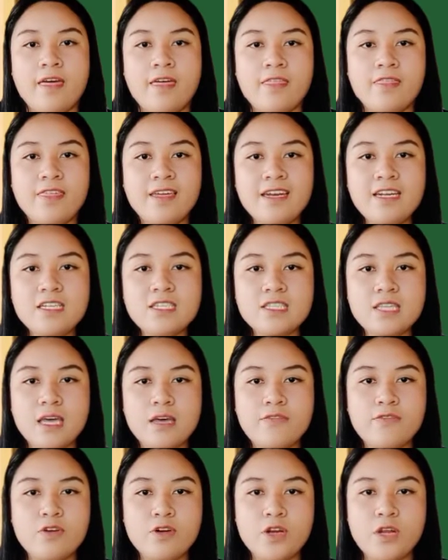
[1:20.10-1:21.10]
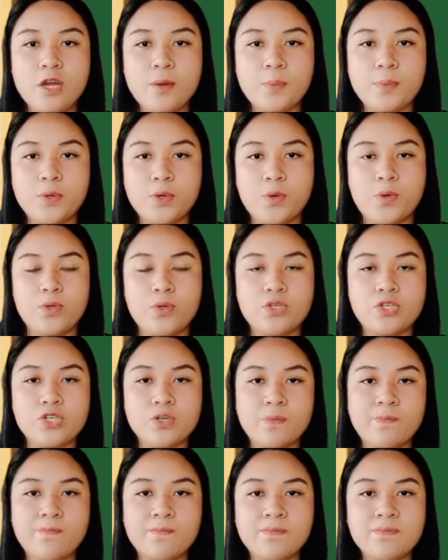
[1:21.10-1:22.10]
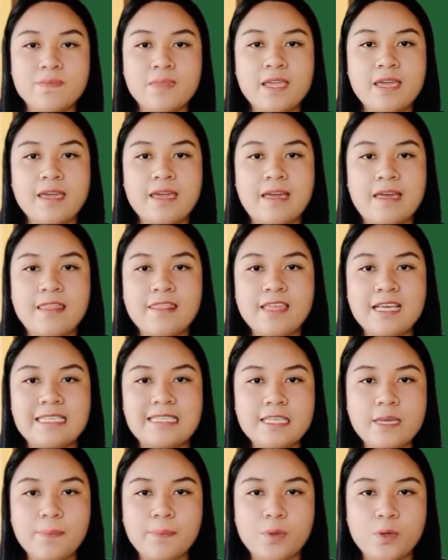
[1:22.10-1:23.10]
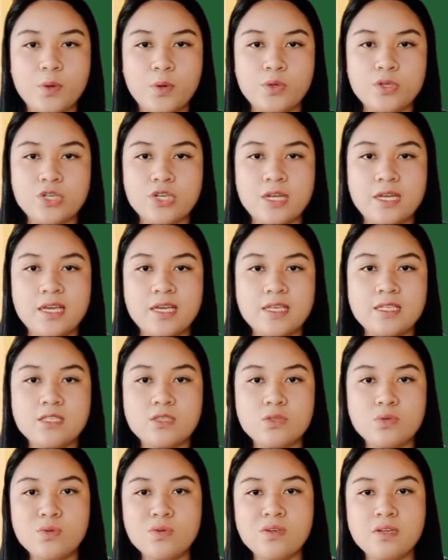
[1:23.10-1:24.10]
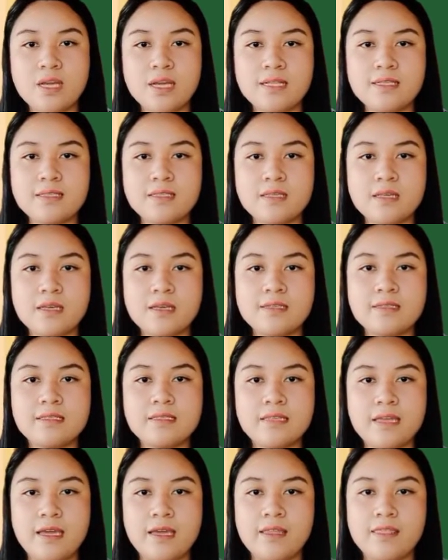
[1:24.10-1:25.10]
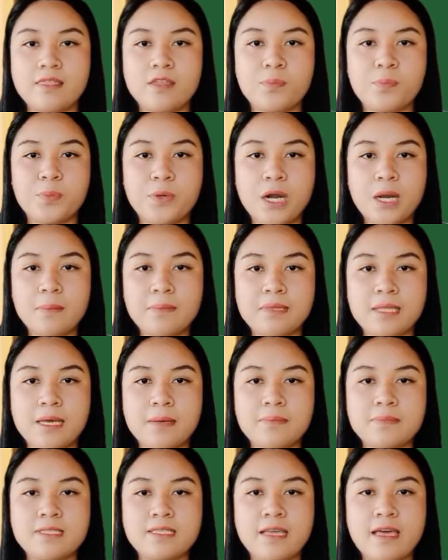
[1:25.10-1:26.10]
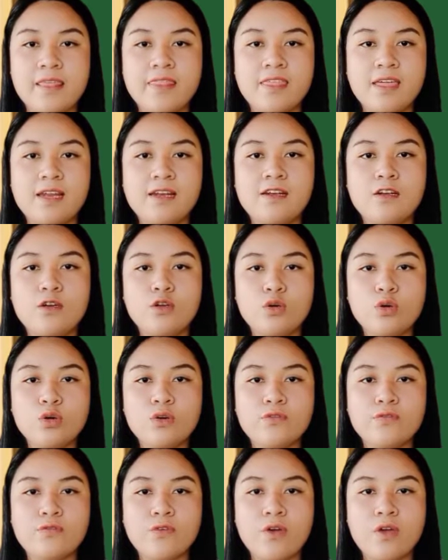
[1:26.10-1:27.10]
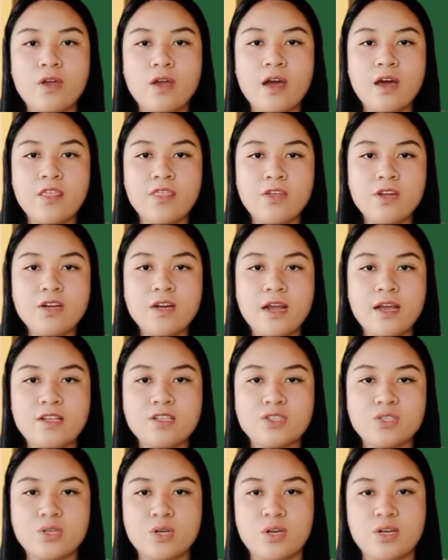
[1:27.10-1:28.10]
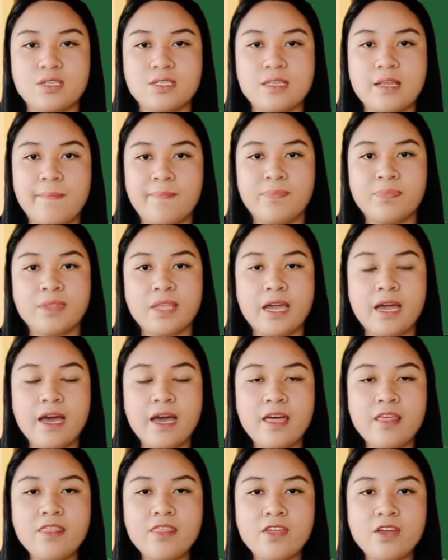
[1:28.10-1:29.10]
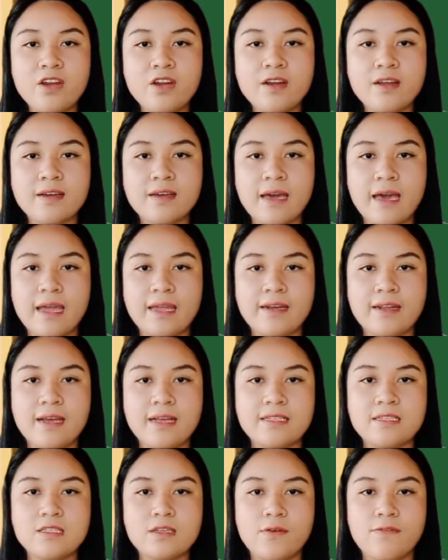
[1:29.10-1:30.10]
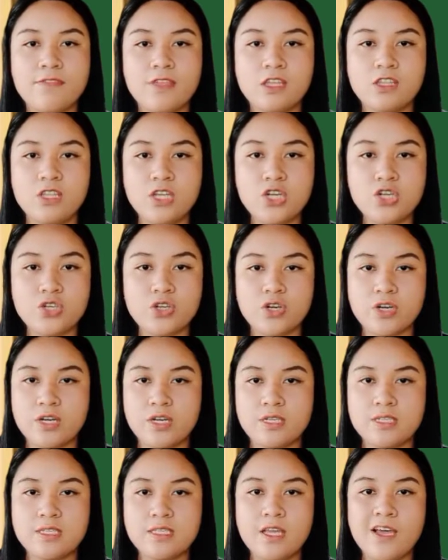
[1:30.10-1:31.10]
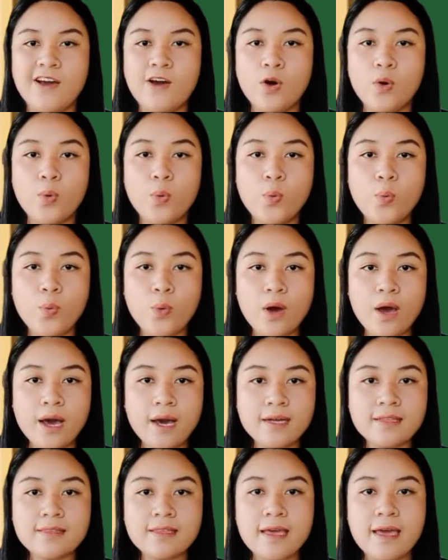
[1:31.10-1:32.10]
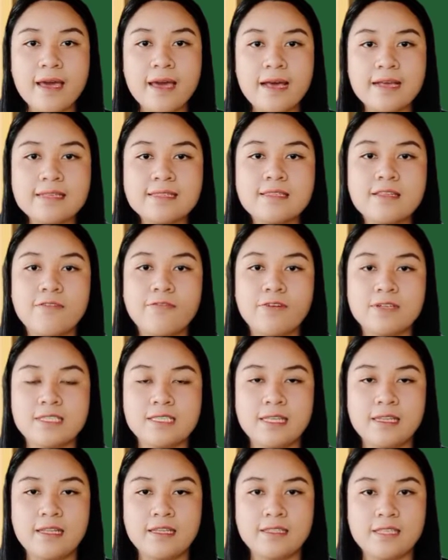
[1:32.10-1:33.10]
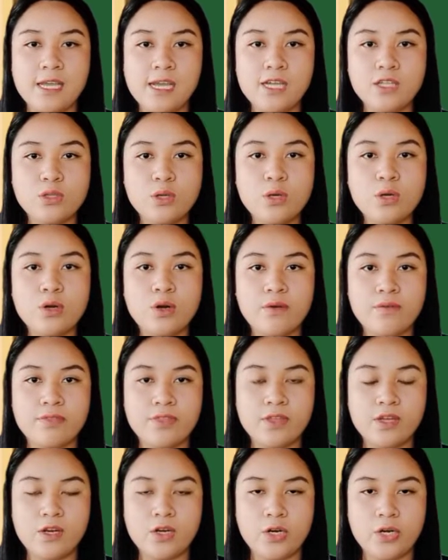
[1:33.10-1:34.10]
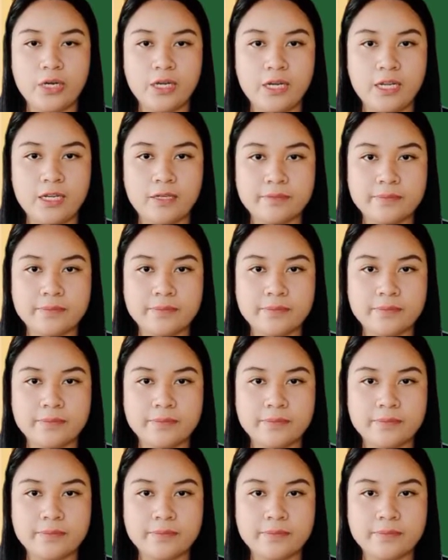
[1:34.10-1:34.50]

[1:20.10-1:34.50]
The discovery approach. In this approach, students state the problems and then look for other answers under the guidance of the teachers who act as the facilitator of the learning.